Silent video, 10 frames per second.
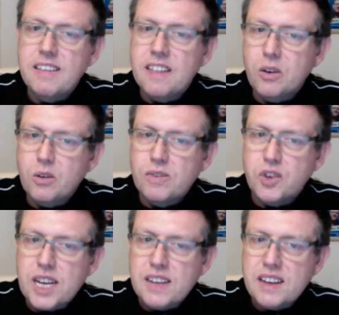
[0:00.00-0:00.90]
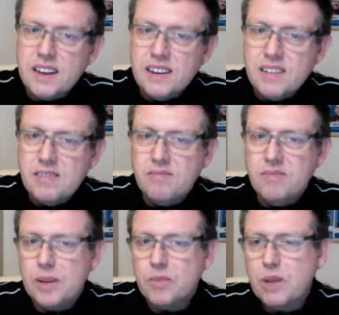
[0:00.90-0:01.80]
The law of gender,
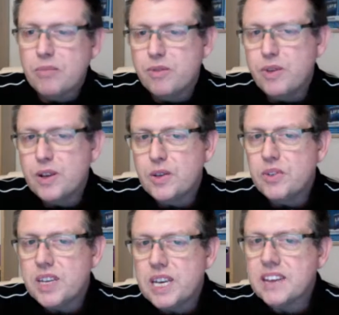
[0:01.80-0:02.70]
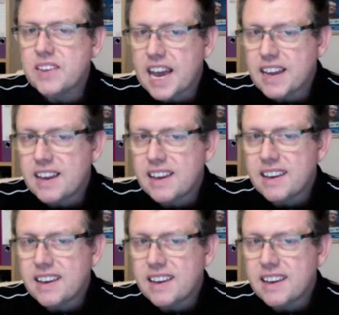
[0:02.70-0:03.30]
sometimes referred to as yin and yang.